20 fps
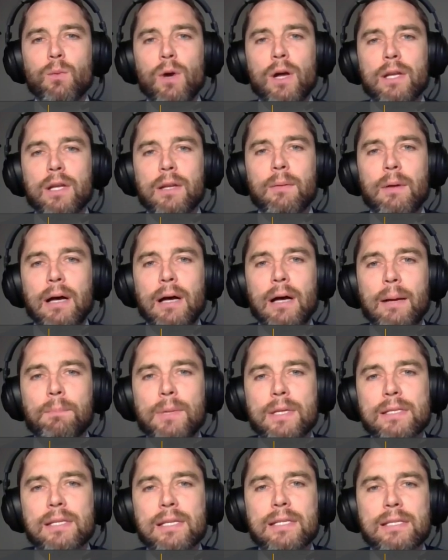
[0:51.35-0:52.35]
what
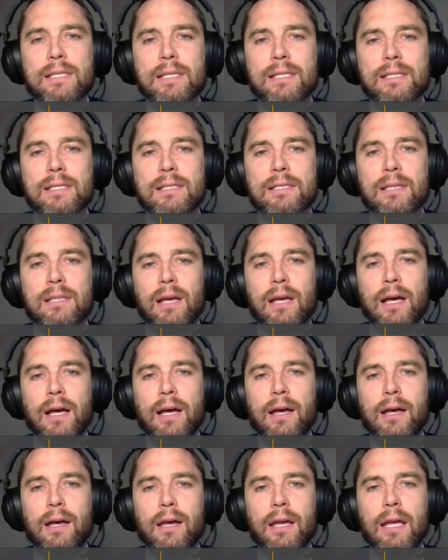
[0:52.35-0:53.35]
businesses
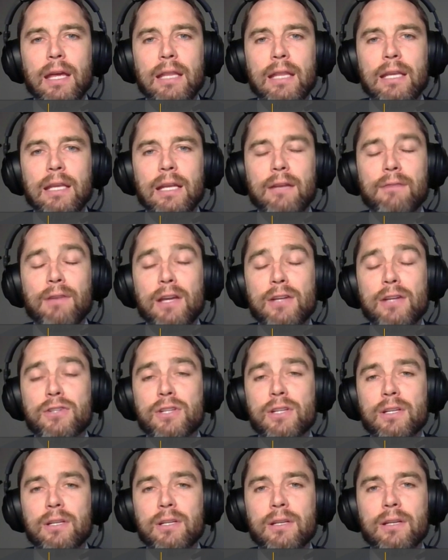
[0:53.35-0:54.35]
in the
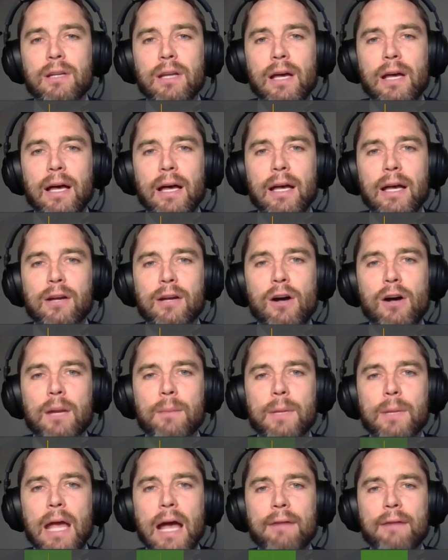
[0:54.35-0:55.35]
innovation
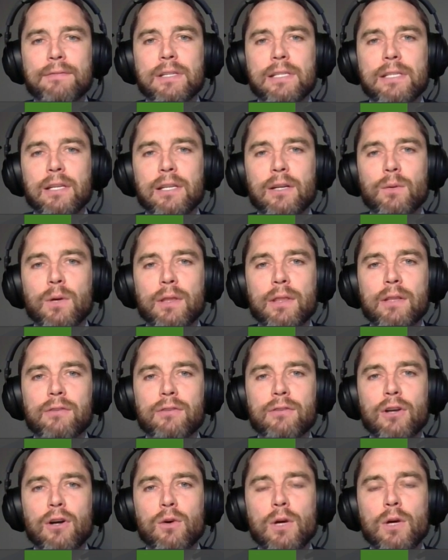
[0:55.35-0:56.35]
economy have to deal with. And
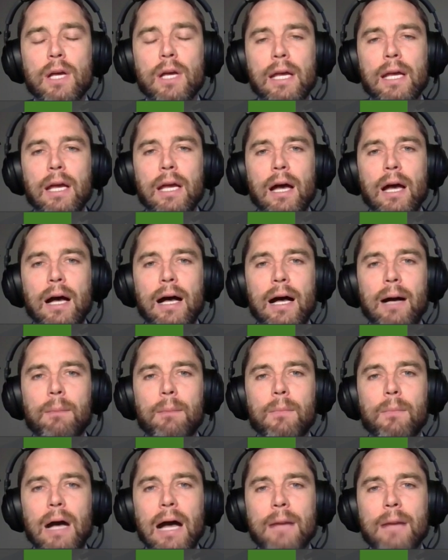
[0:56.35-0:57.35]
so
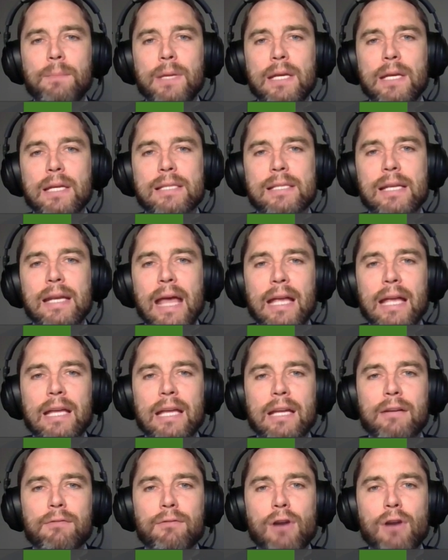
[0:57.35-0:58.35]
IP is a
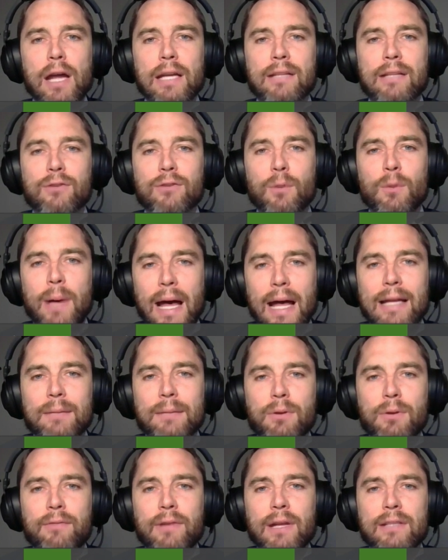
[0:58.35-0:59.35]
negative right. And so patent